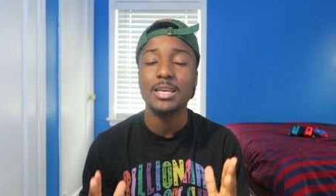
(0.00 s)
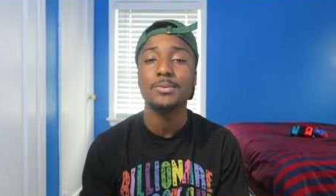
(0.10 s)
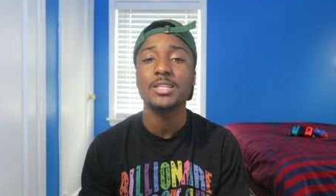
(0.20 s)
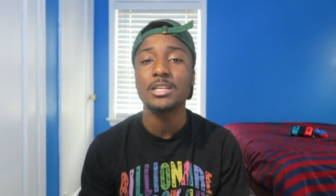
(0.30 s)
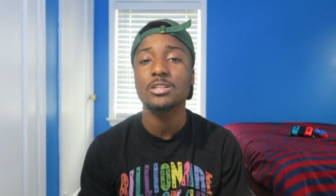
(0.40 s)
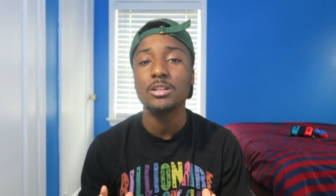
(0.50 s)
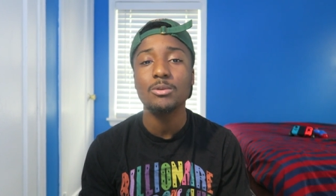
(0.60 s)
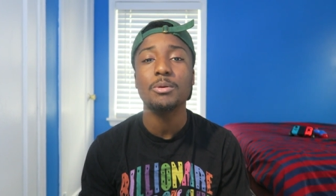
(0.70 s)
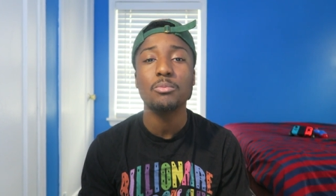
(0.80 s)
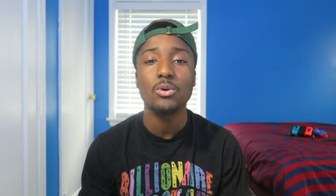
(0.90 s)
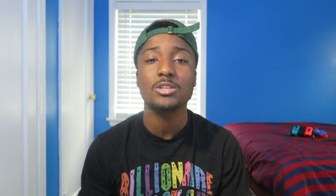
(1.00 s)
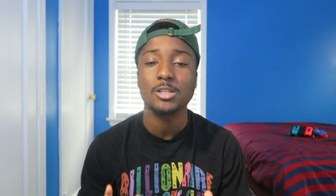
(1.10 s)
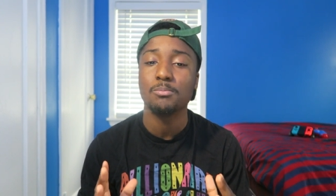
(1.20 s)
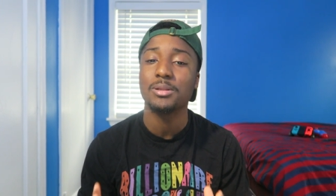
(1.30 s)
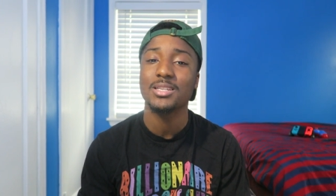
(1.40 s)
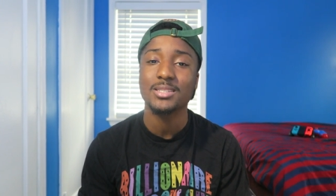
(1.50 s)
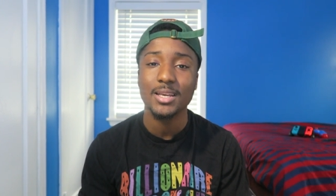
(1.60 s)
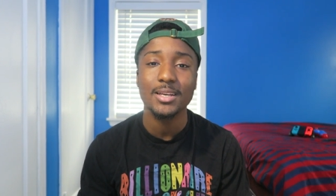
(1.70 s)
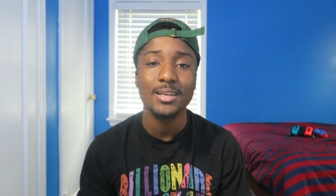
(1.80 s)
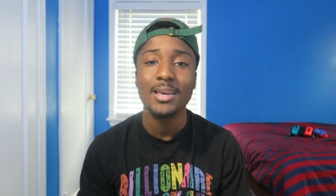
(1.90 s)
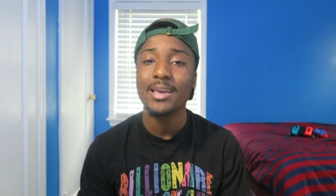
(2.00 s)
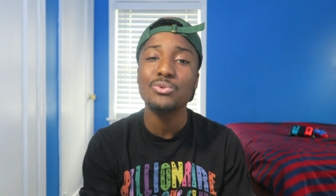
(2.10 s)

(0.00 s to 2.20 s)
keeps things a little bit more simplistic.